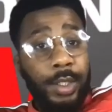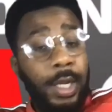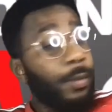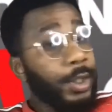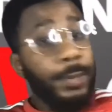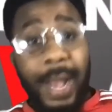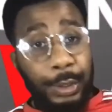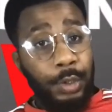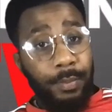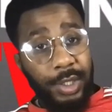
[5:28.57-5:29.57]
Didn't want to
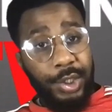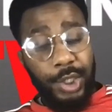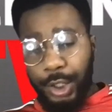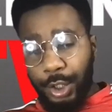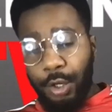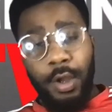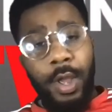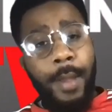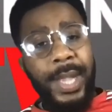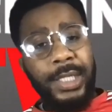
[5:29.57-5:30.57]
smile too much, you know.
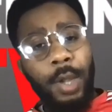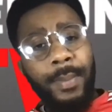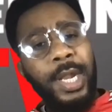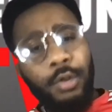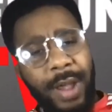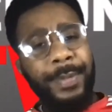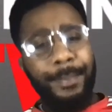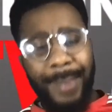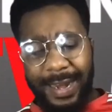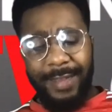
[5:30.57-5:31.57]
McTominay grabbed
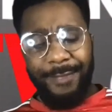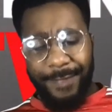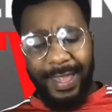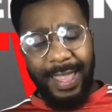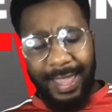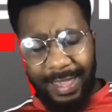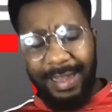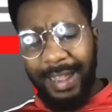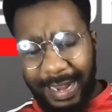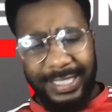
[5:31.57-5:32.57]
him by the
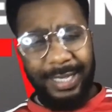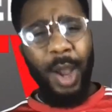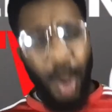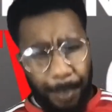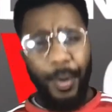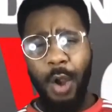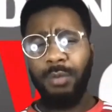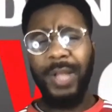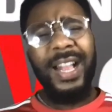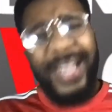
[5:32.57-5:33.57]
ear and head and said, "Yo,
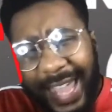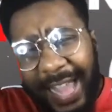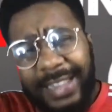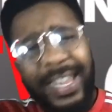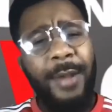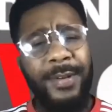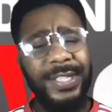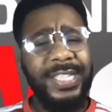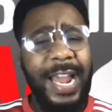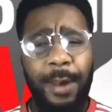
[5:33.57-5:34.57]
bro, get there
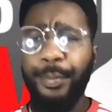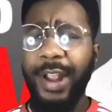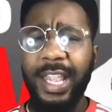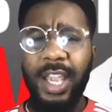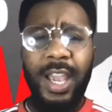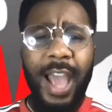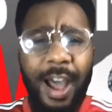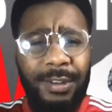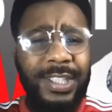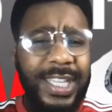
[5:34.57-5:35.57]
and celebrate.
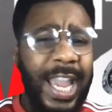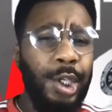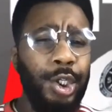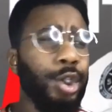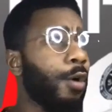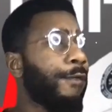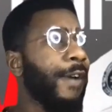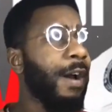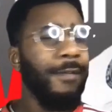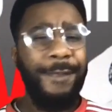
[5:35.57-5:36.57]
How dare you show
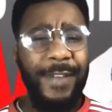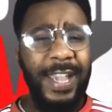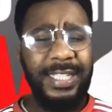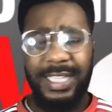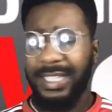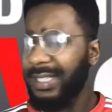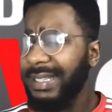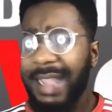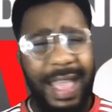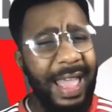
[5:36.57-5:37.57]
frown faces?
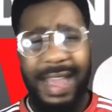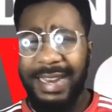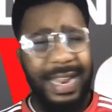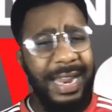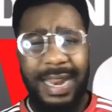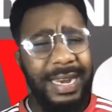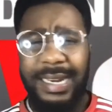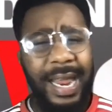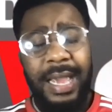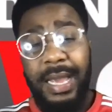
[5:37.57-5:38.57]
Nah, nah, nah, nah, nah,
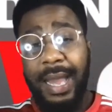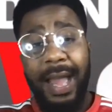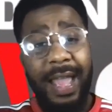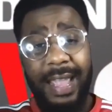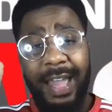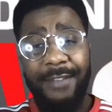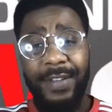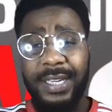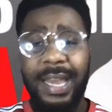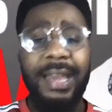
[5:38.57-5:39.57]
nah. I ain't
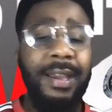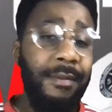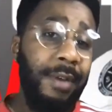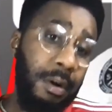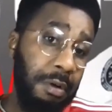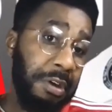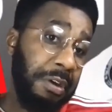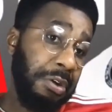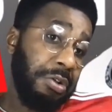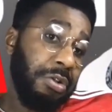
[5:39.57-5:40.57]
having that." Well,
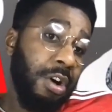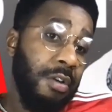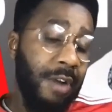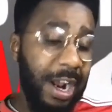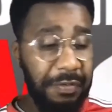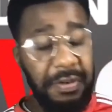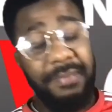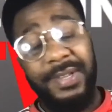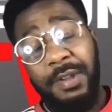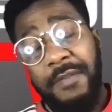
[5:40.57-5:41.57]
you saw
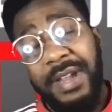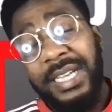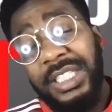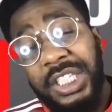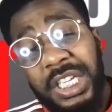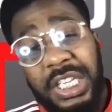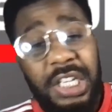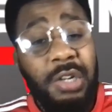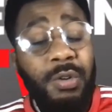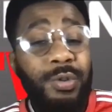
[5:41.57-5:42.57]
Rashford with a
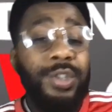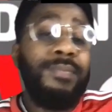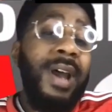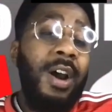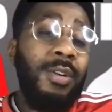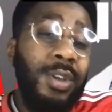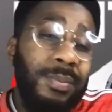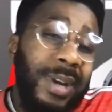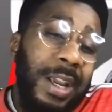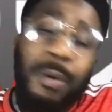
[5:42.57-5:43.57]
cheeky little smile,
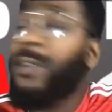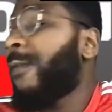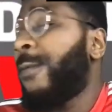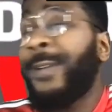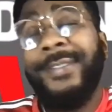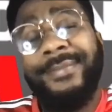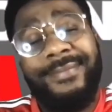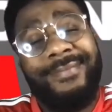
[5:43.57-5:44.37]
but it was false.